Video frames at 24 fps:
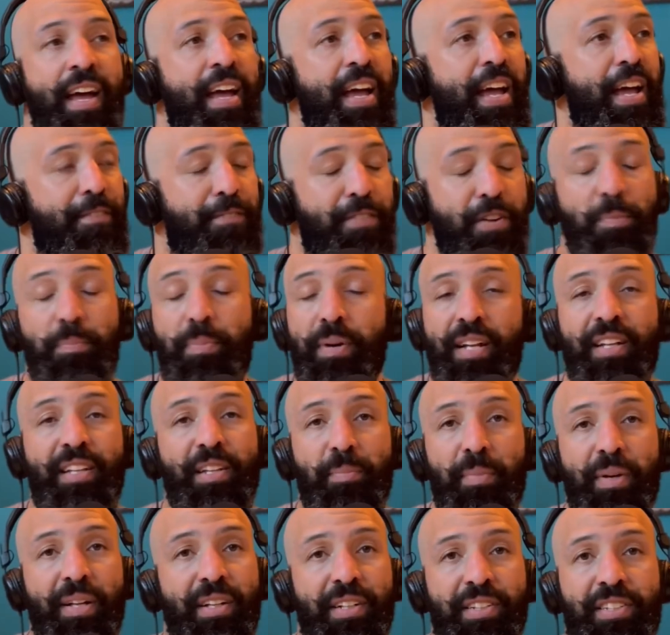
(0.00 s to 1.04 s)
if you've been in the
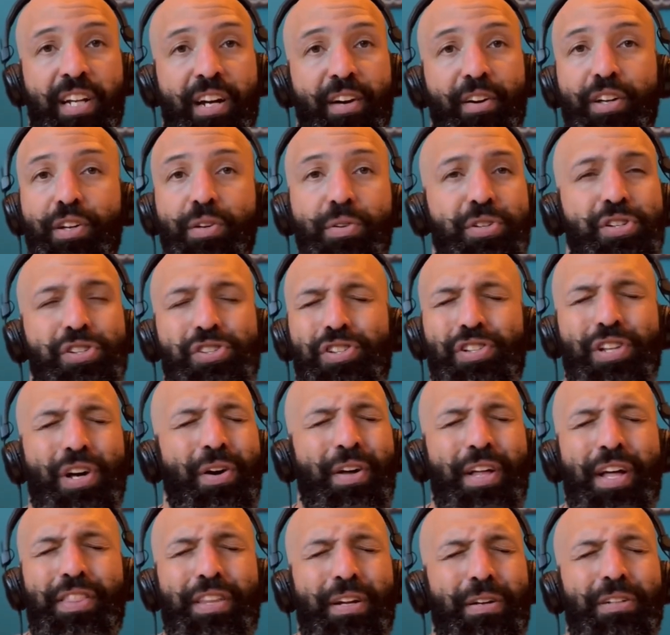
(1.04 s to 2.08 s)
military, you just know
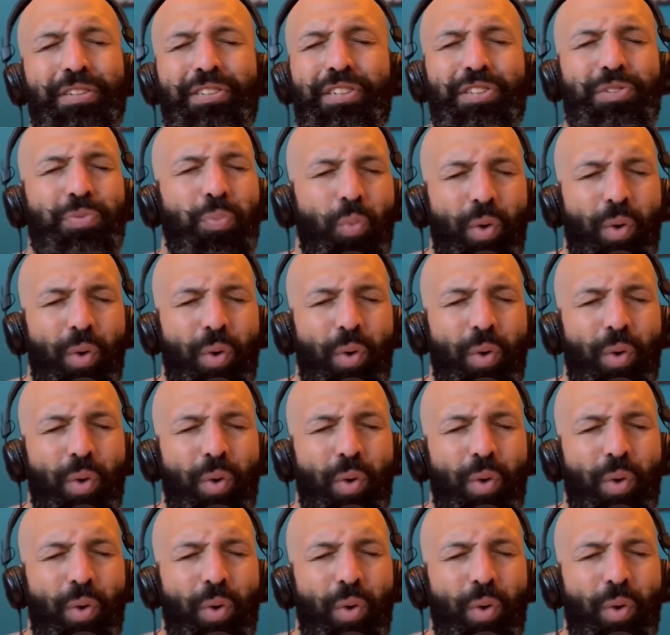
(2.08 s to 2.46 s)
that there is this